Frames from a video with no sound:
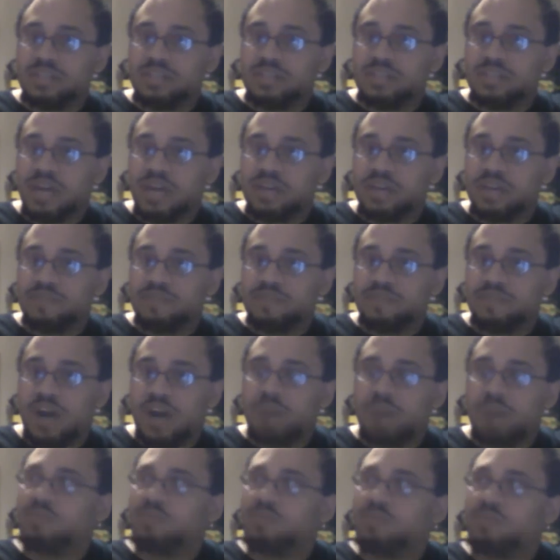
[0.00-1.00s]
kind of
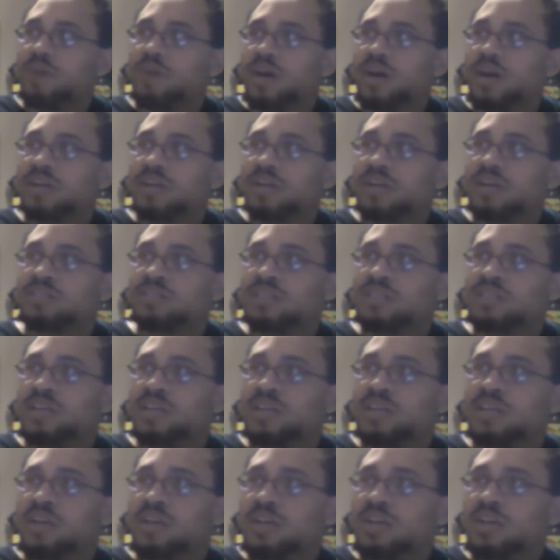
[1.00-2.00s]
compromised,
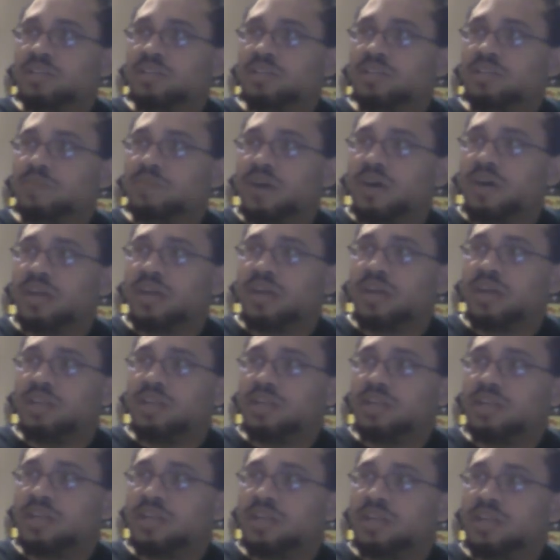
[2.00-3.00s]
but
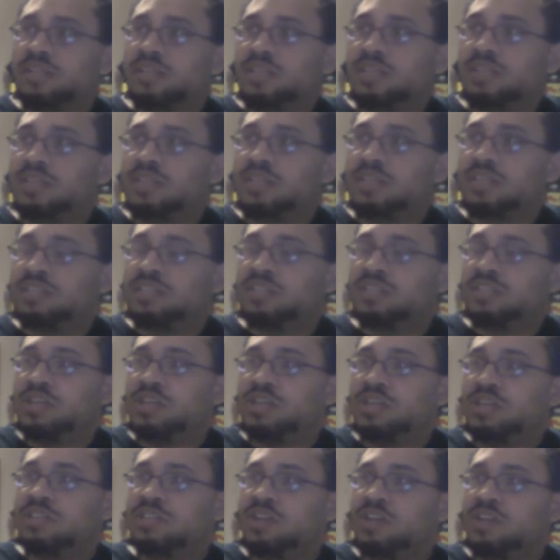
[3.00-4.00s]
it, it's,
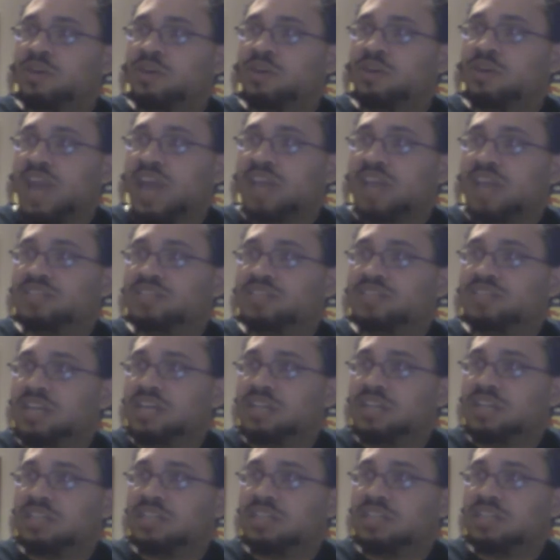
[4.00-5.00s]
it's an okay
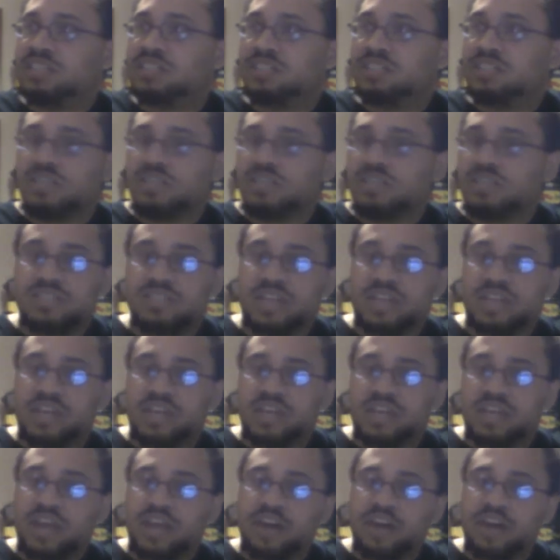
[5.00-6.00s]
skit. It just isn't a
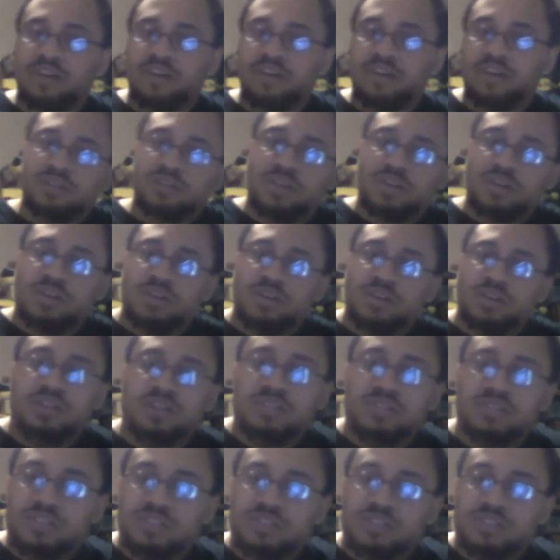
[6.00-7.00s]
standout.
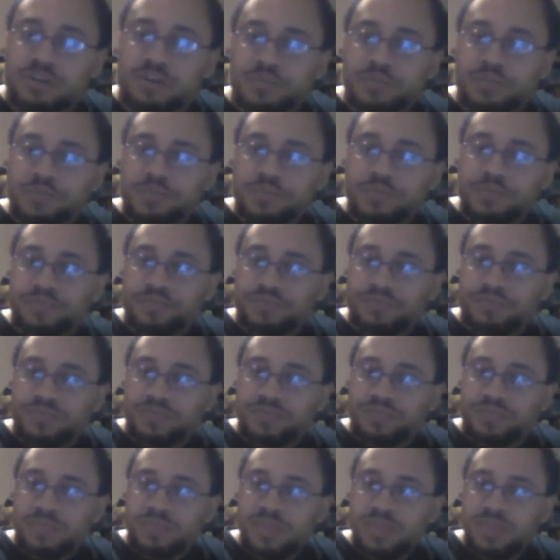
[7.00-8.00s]
So,
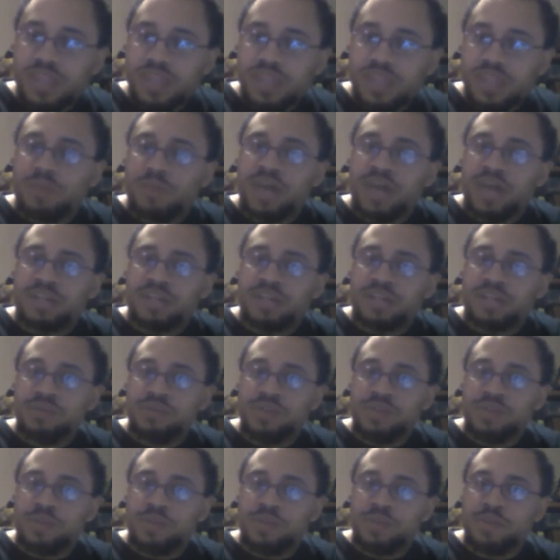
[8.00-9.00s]
but yeah,
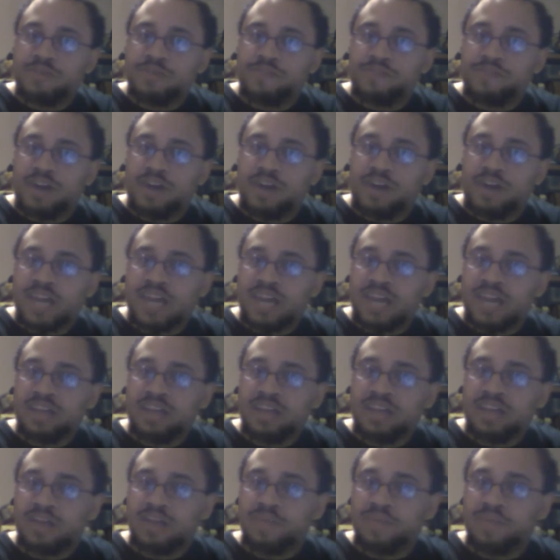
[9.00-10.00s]
two of them were
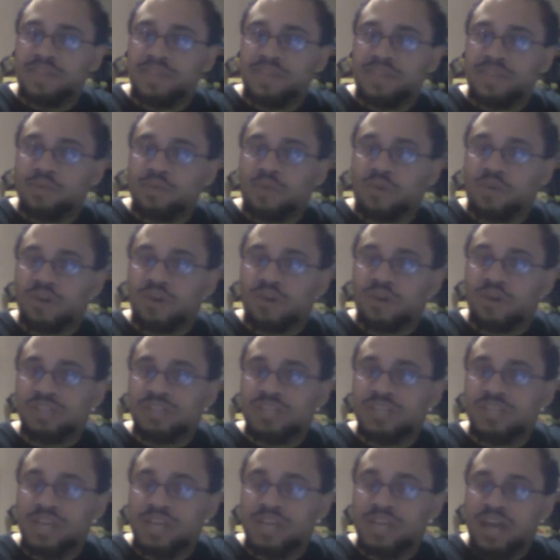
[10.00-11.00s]
funny. I mean, they
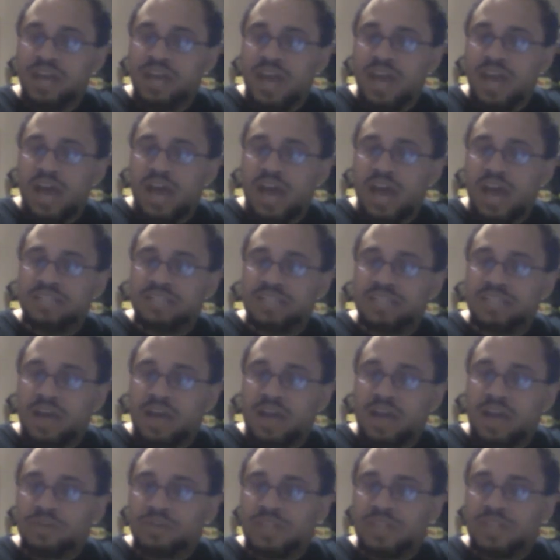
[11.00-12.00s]
worked. I just
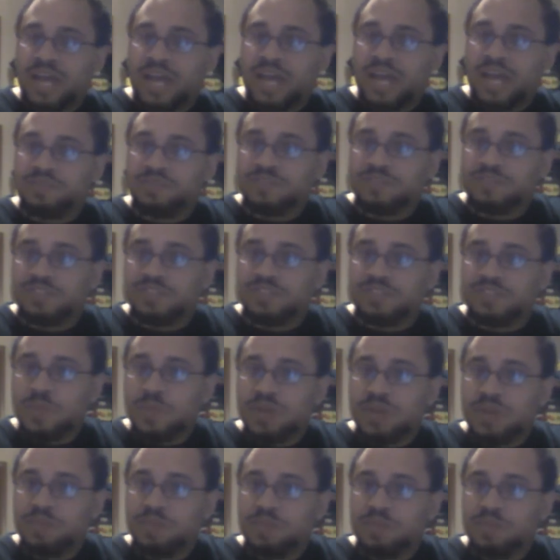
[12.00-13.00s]
I would have liked for
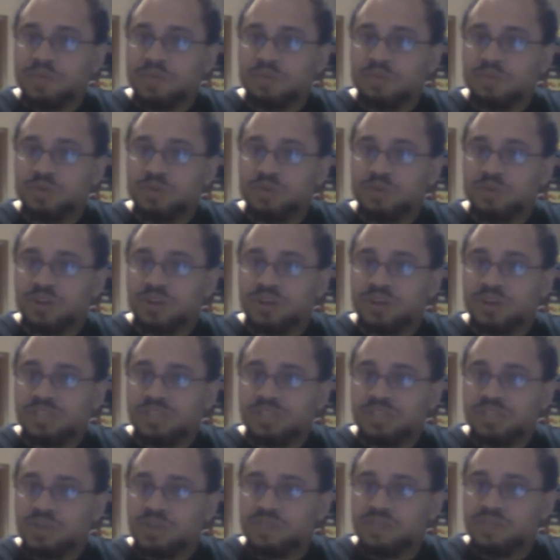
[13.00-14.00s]
something maybe
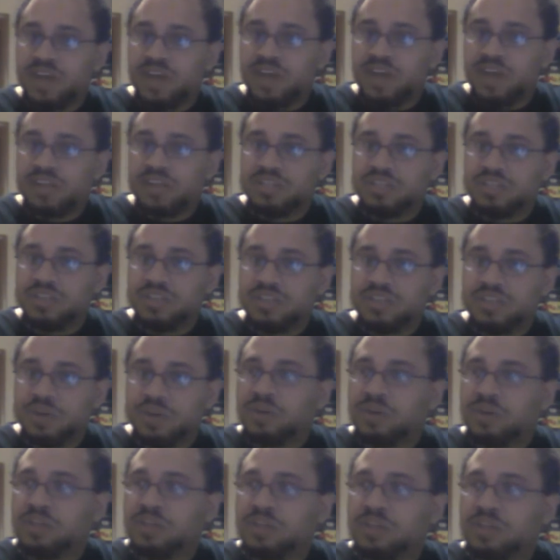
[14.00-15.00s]
Ludacris to have actually done
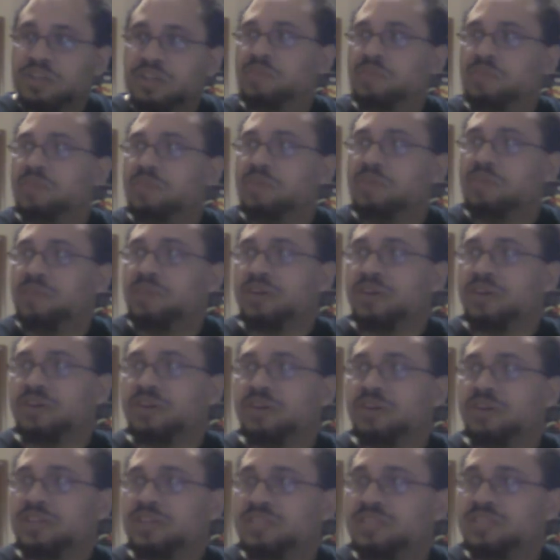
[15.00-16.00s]
one a little bit
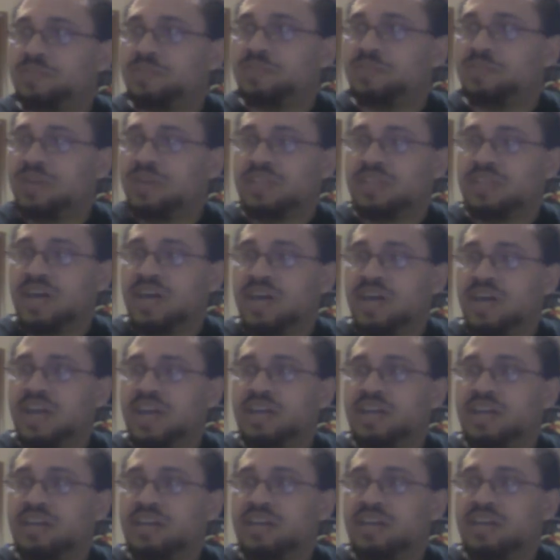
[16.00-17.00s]
better, just being
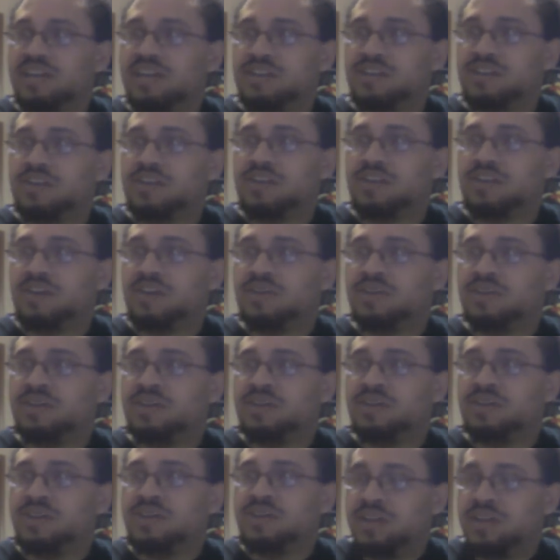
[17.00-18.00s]
like you know,
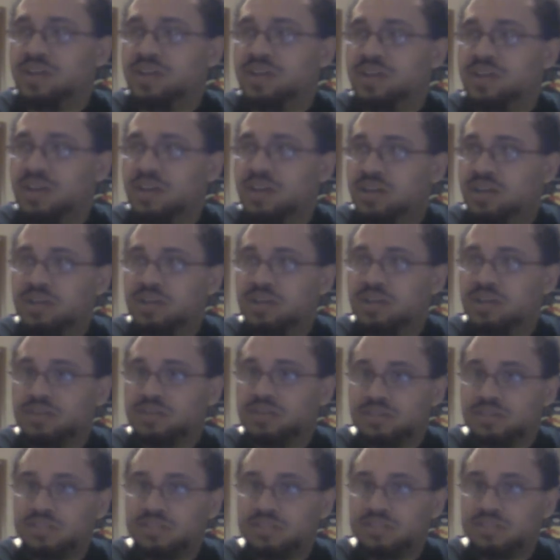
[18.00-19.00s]

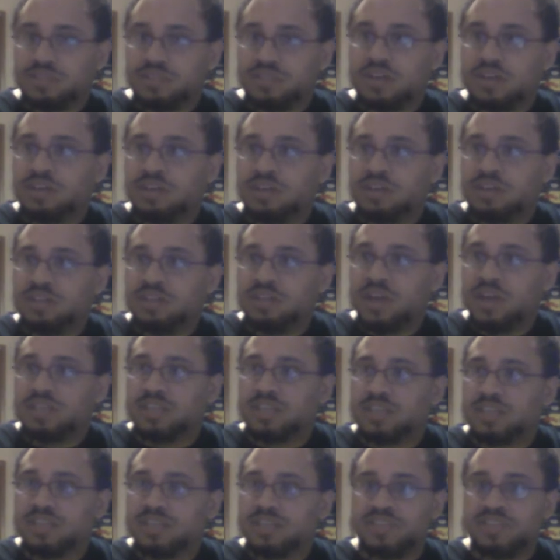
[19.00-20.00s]
you know,
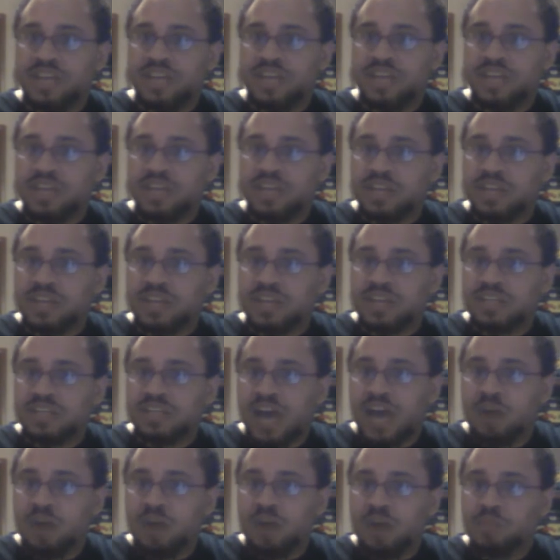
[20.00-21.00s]
because I've seen in his
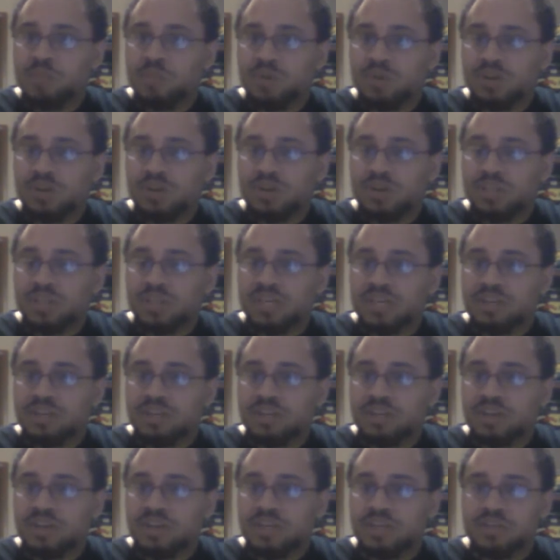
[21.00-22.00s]
album booklet, you
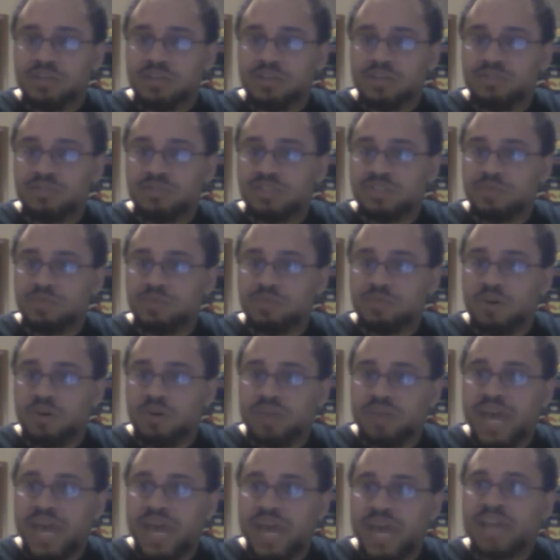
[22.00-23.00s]
know, he used to
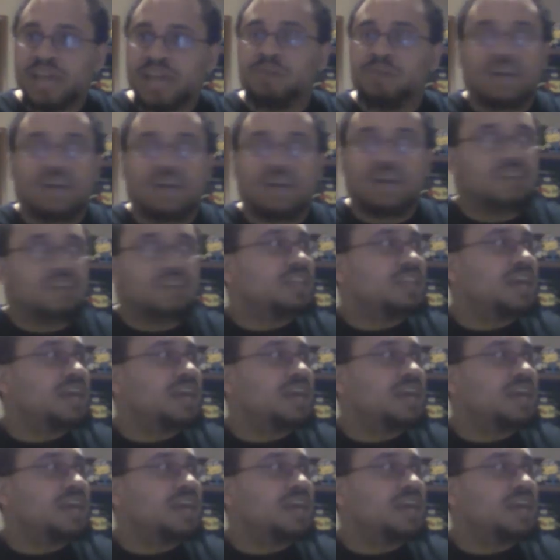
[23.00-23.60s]
smoke black and milds and